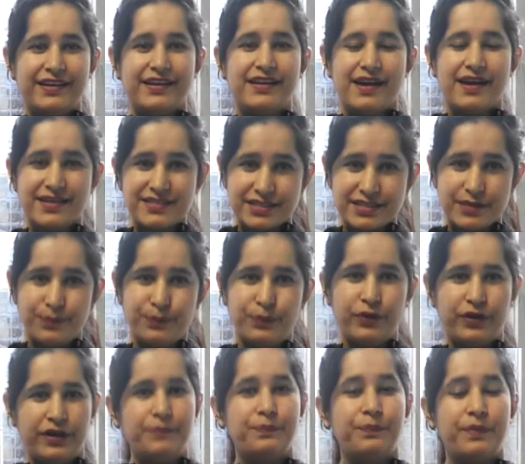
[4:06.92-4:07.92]
The last
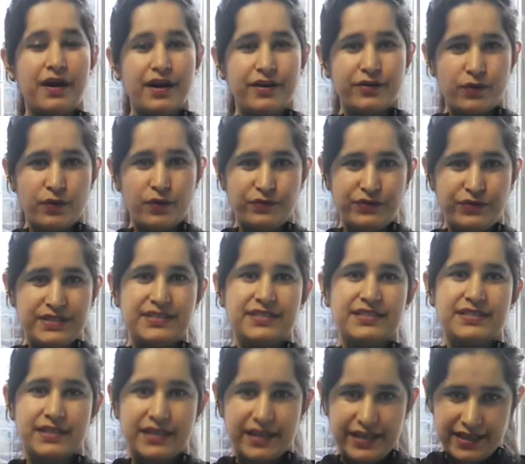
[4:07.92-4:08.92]
important part of
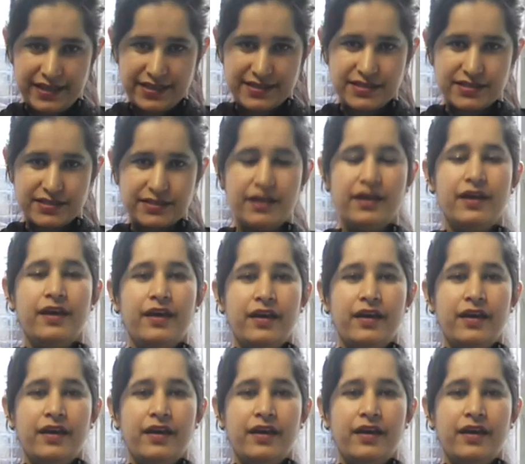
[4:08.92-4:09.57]
this case,